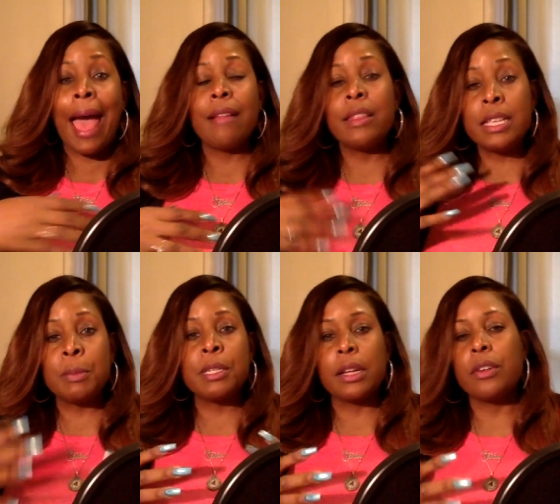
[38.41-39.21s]
This
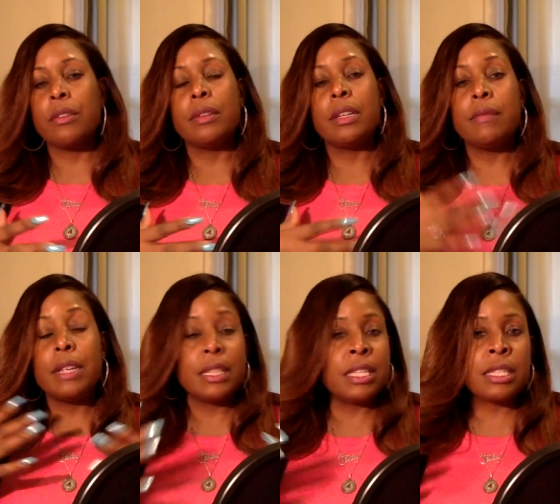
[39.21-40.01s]
is
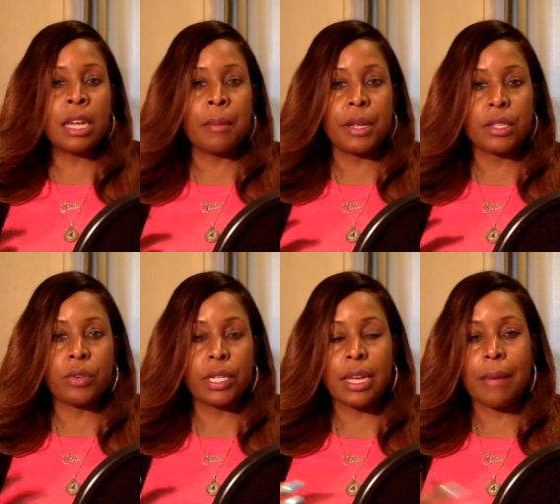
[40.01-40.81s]
going to be a
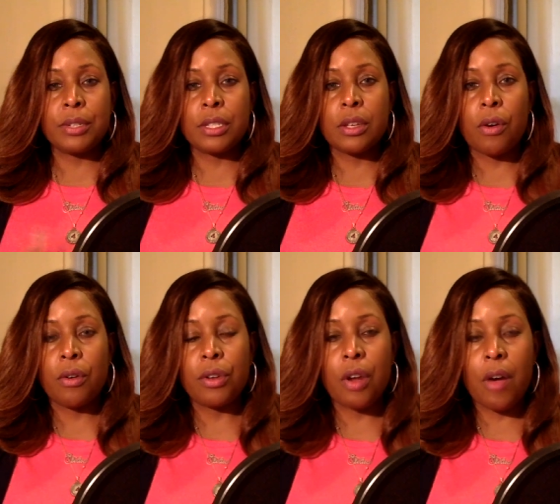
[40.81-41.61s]
story time, just so
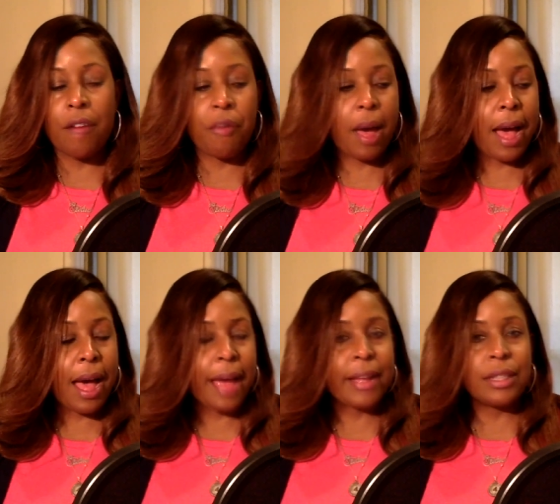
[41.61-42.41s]
you know,
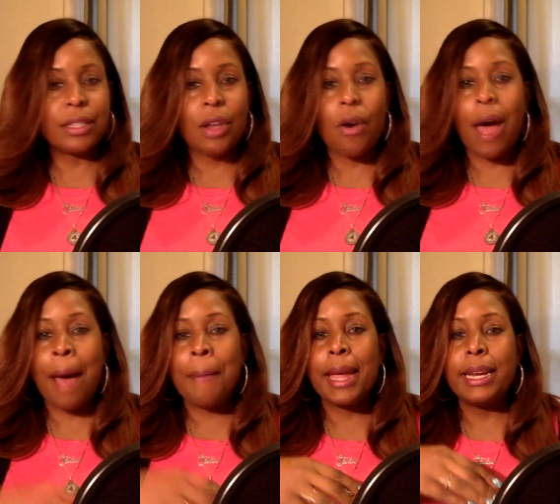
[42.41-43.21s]
FYI. And so I
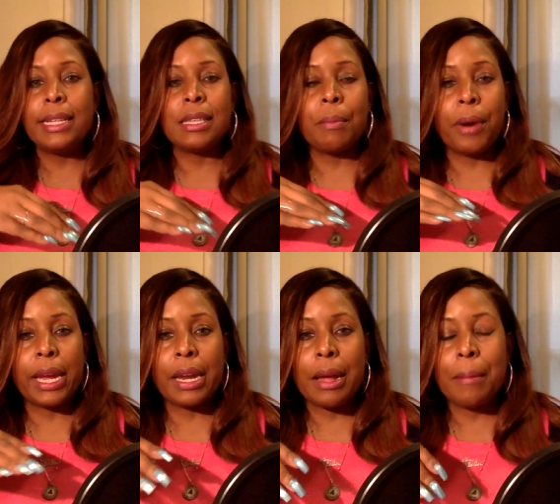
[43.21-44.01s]
may need to
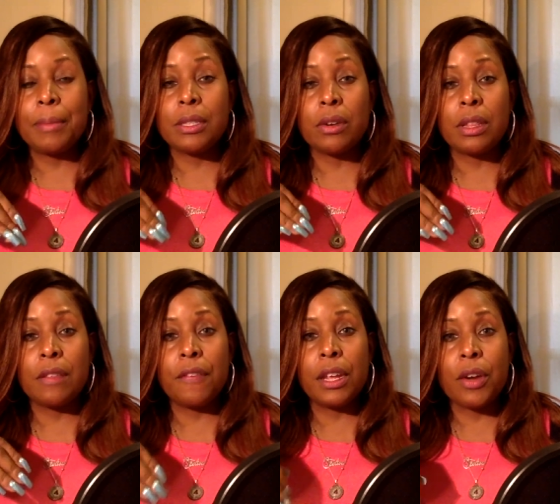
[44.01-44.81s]
break it up so that the
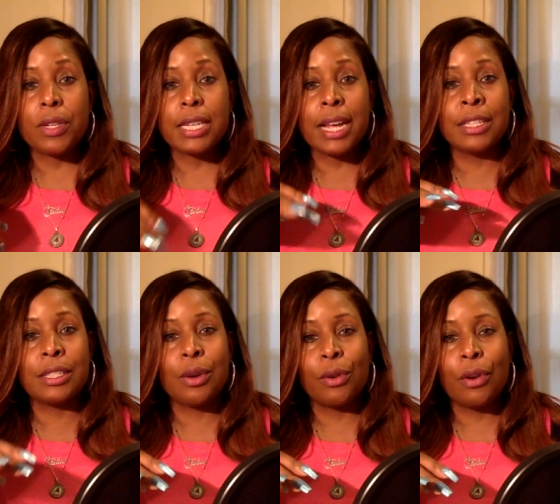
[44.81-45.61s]
video is not
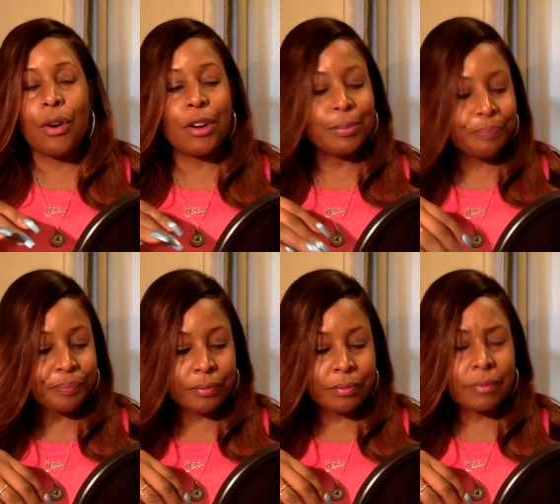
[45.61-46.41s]
so long,
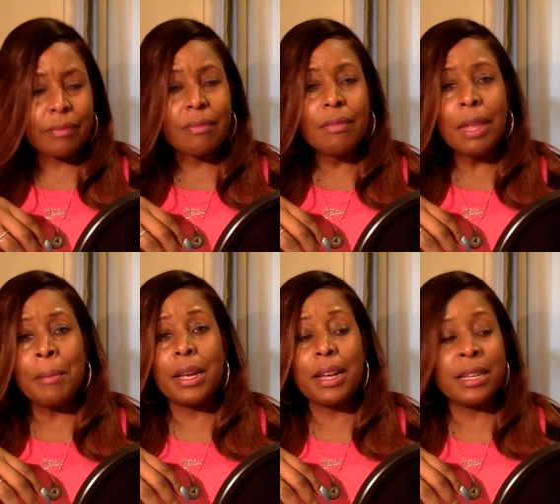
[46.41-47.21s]

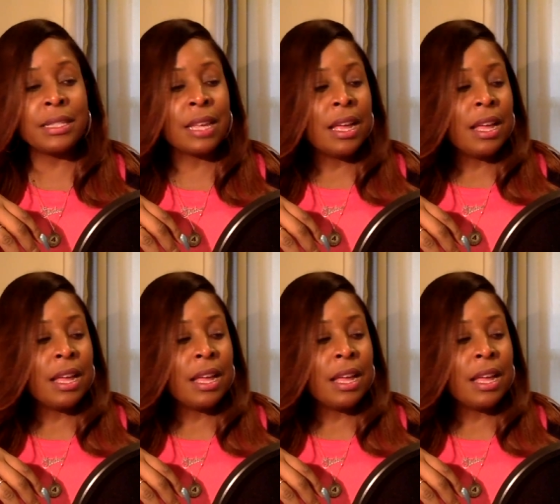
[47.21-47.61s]
because